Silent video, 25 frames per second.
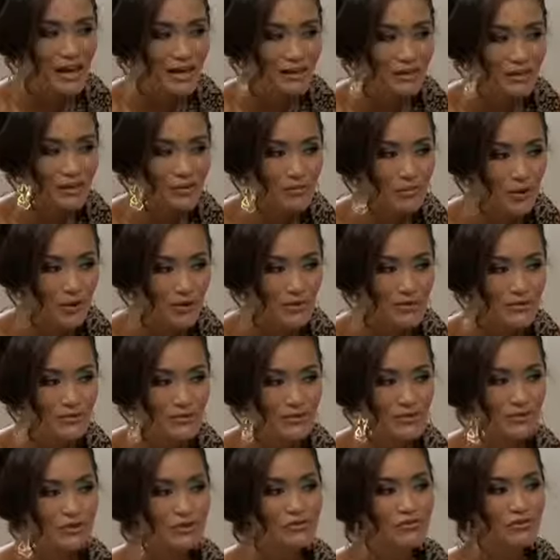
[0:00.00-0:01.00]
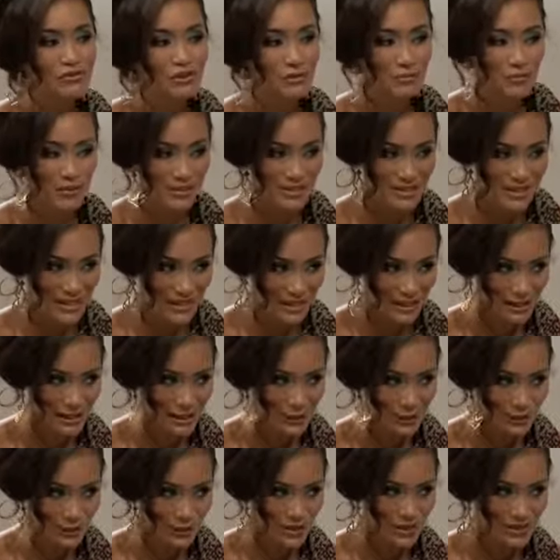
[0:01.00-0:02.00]
actually pose nude for a
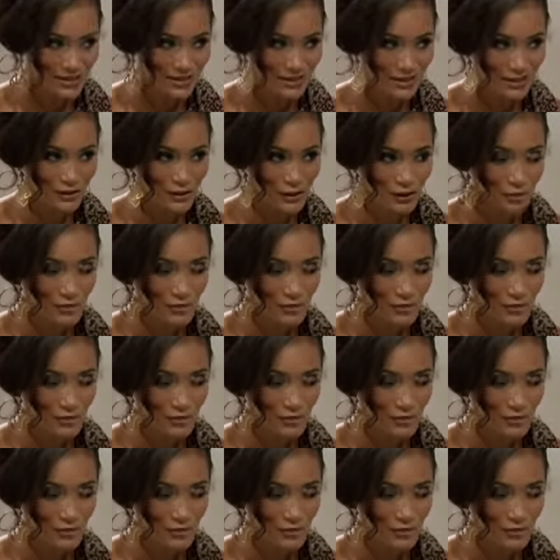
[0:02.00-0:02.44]
particular reason.